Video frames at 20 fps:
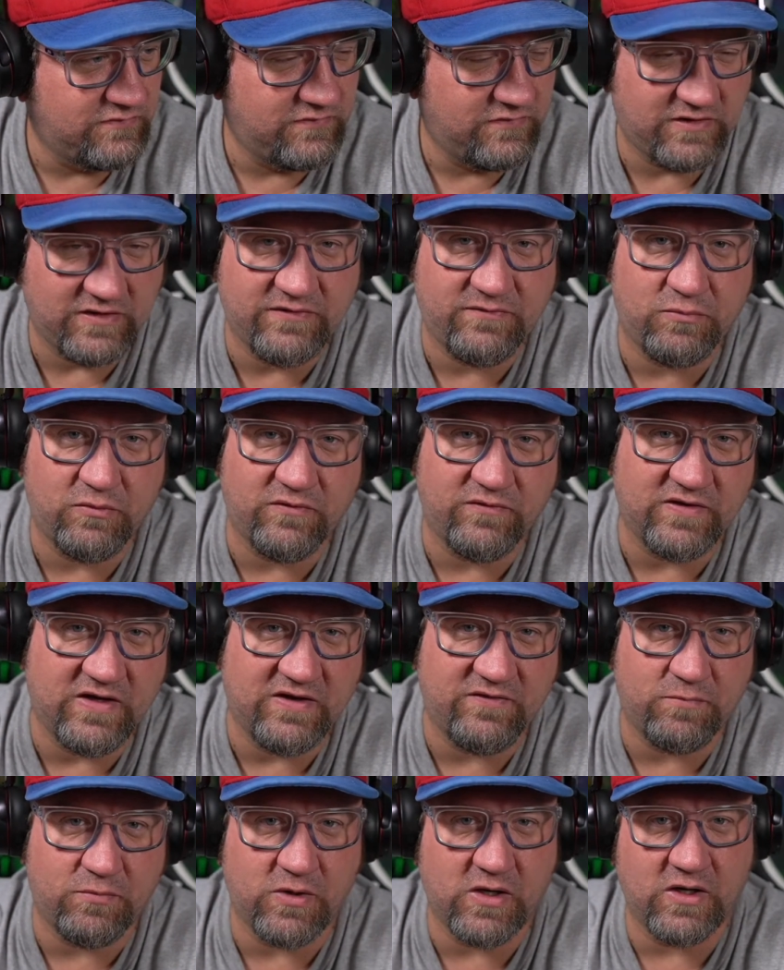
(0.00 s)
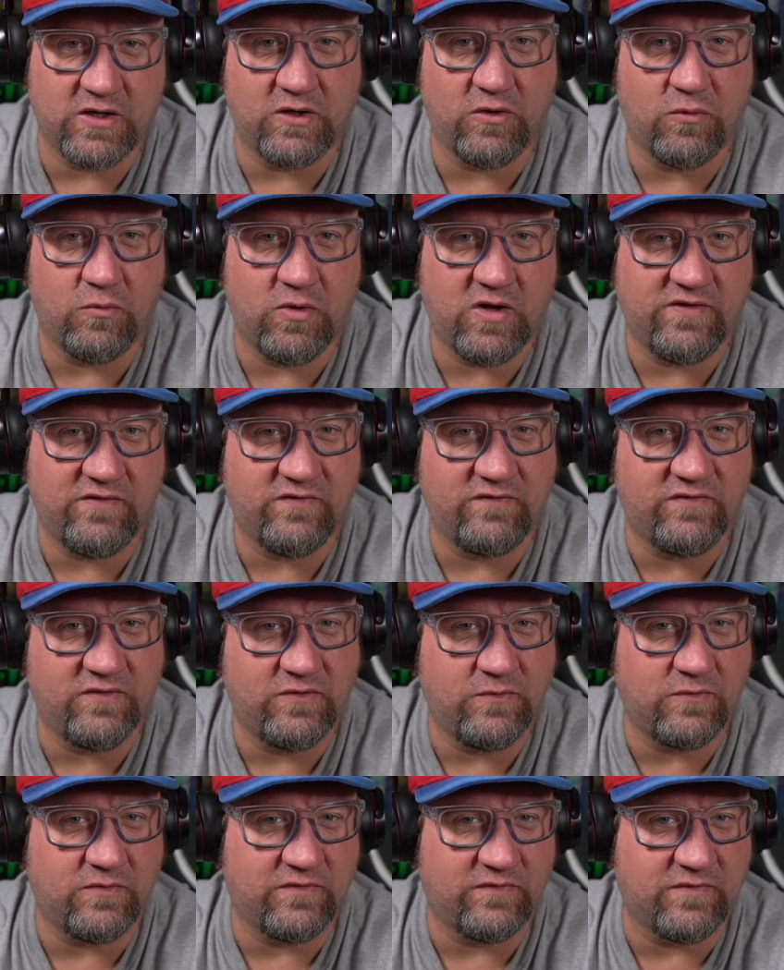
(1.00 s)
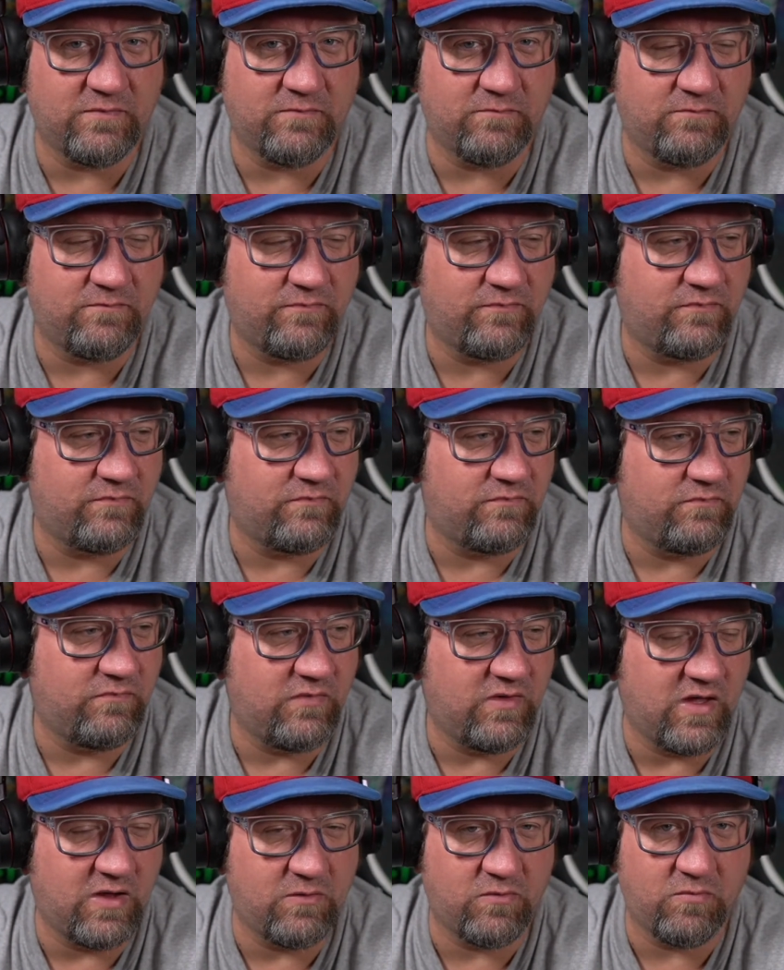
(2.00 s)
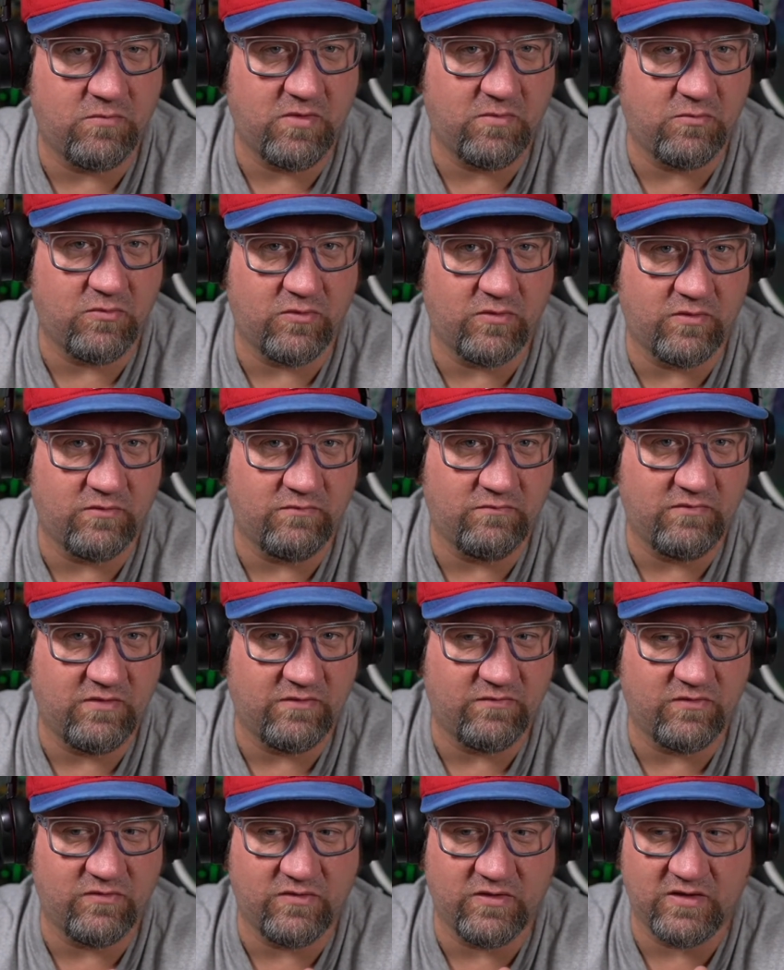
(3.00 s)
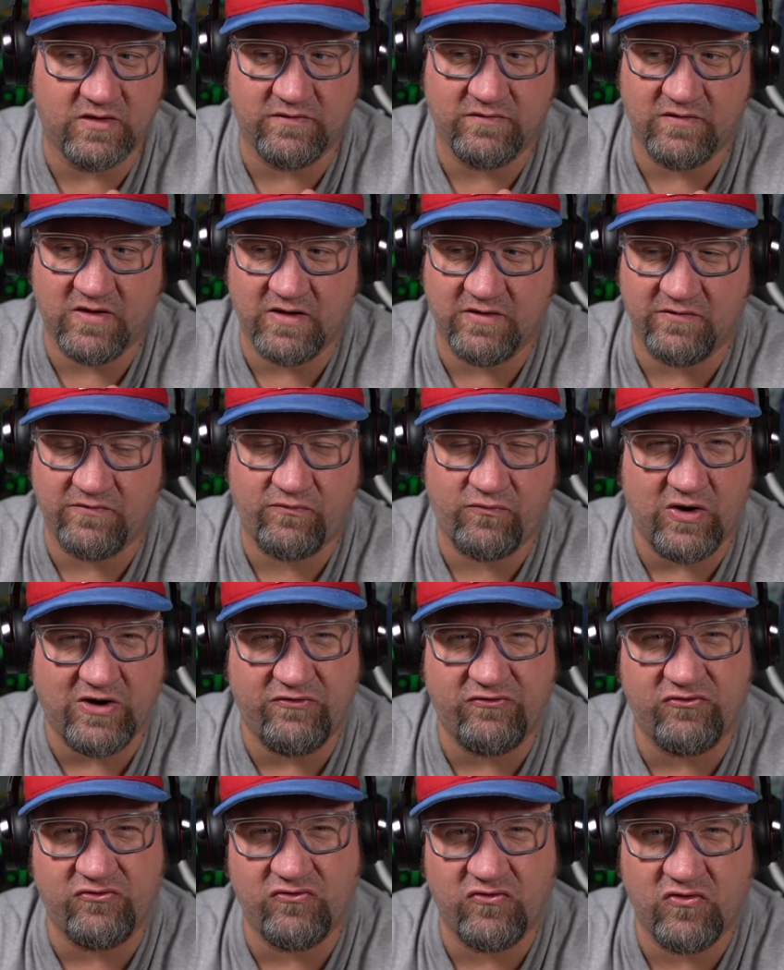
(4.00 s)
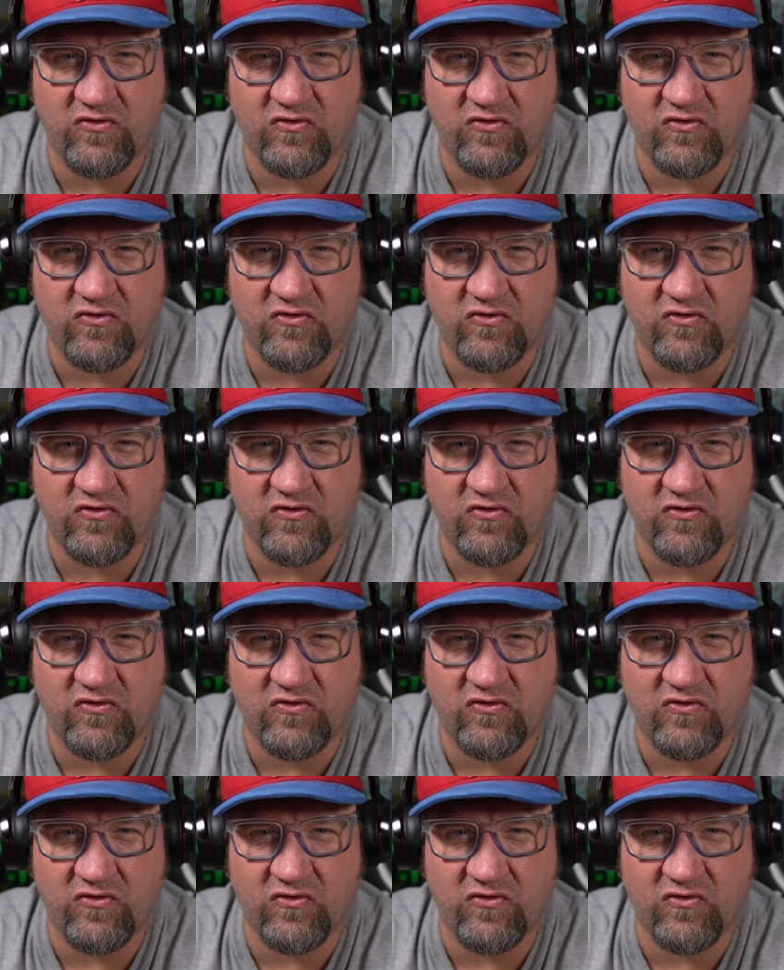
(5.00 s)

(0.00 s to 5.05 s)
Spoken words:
I suppose I should probably go watch it too, because I'm not remembering everything. It's not as fresh.